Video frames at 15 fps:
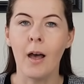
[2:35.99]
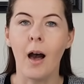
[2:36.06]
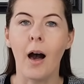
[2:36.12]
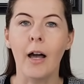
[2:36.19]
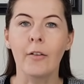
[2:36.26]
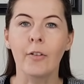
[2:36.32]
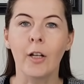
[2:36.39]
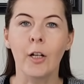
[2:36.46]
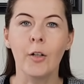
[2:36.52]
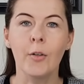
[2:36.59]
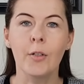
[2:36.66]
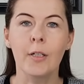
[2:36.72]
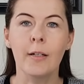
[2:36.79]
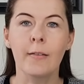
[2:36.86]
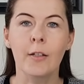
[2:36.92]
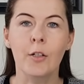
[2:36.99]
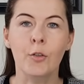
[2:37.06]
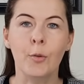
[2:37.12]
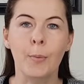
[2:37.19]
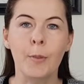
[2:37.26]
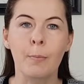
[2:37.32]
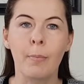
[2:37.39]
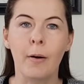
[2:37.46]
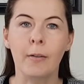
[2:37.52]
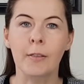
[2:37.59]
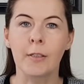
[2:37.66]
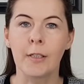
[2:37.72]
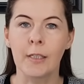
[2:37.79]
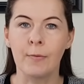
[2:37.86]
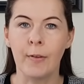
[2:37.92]
I've included in the description box
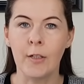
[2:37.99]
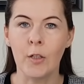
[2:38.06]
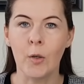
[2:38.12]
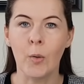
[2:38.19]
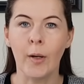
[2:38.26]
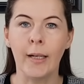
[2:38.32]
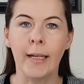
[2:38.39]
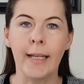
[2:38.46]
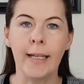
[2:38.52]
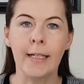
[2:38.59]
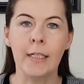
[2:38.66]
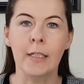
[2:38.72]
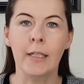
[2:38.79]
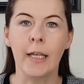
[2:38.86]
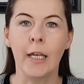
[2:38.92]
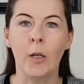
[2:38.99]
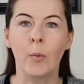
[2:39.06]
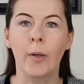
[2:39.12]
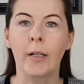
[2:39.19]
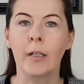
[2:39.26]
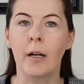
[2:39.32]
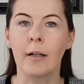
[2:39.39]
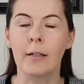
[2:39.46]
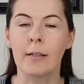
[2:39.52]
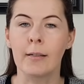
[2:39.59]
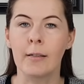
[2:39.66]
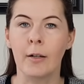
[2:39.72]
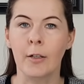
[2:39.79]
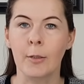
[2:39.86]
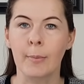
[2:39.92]
to this video a link to the HIQA guidance
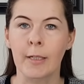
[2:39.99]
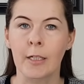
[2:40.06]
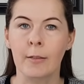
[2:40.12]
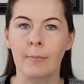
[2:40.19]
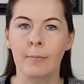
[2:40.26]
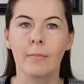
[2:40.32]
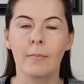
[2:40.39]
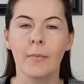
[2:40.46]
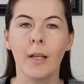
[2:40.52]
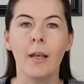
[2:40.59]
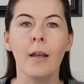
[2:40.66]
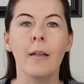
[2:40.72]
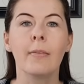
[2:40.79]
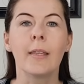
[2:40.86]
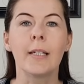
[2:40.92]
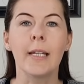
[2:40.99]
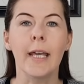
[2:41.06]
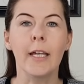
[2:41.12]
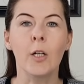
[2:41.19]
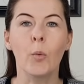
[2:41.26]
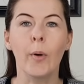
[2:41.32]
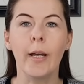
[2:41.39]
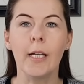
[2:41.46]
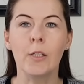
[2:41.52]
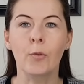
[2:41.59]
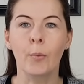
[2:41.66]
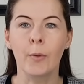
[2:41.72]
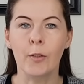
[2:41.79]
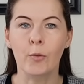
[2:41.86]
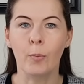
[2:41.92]
document. The takeaways
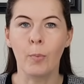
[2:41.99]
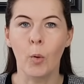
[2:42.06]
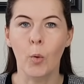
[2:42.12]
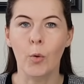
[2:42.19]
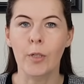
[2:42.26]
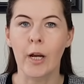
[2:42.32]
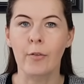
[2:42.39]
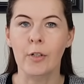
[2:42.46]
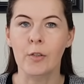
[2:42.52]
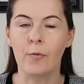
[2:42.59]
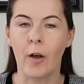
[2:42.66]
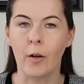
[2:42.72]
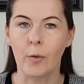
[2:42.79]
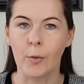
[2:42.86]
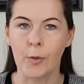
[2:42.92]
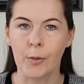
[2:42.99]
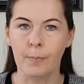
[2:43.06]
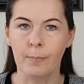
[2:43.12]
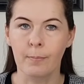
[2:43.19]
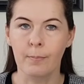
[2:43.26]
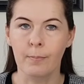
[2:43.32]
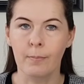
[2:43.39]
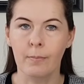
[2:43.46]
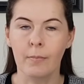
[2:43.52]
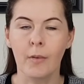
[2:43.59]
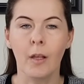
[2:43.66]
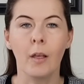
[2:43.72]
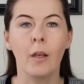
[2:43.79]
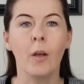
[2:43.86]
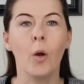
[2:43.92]
from this report are as follows.
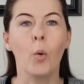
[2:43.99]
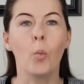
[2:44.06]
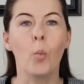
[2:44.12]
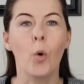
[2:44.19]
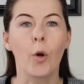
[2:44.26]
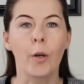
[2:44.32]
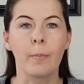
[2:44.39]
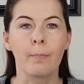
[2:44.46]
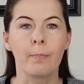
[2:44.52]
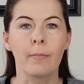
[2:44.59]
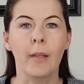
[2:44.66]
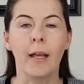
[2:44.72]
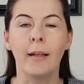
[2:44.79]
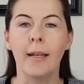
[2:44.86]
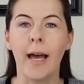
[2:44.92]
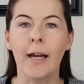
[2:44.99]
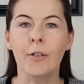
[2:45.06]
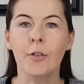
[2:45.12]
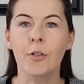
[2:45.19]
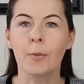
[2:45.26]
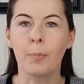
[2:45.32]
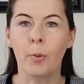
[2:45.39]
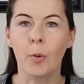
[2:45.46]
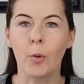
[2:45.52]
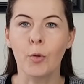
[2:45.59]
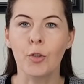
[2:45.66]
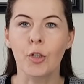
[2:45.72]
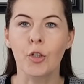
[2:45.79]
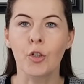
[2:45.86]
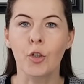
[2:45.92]
1. A laddered
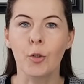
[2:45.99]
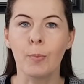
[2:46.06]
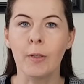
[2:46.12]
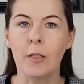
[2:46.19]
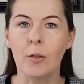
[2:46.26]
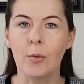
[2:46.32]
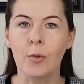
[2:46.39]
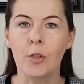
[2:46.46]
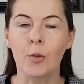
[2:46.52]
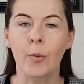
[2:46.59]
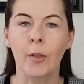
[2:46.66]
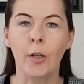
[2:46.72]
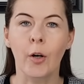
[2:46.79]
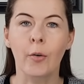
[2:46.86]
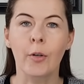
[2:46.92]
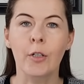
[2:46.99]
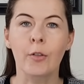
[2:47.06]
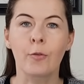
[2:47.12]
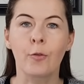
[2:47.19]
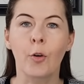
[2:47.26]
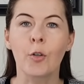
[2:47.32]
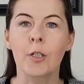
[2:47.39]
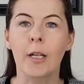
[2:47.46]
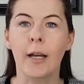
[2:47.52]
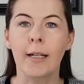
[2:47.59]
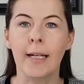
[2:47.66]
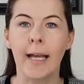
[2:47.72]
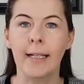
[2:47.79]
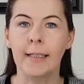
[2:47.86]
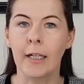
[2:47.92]
approach should be used to encourage frontline
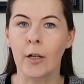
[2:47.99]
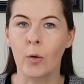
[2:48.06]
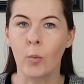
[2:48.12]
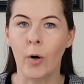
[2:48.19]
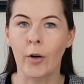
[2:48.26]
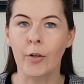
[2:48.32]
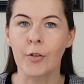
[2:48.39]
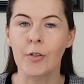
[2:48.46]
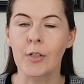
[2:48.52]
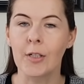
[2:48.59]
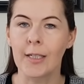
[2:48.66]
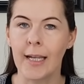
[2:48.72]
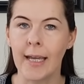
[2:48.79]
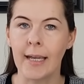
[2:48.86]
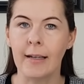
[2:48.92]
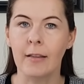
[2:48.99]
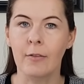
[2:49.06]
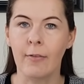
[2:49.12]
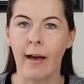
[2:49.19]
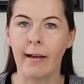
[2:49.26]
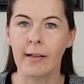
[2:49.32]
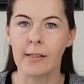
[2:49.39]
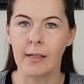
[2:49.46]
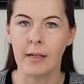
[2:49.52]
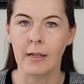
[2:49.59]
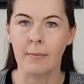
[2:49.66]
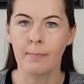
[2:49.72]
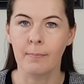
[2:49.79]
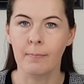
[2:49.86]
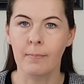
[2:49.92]
healthcare workers to take the
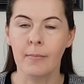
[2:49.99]
vaccine.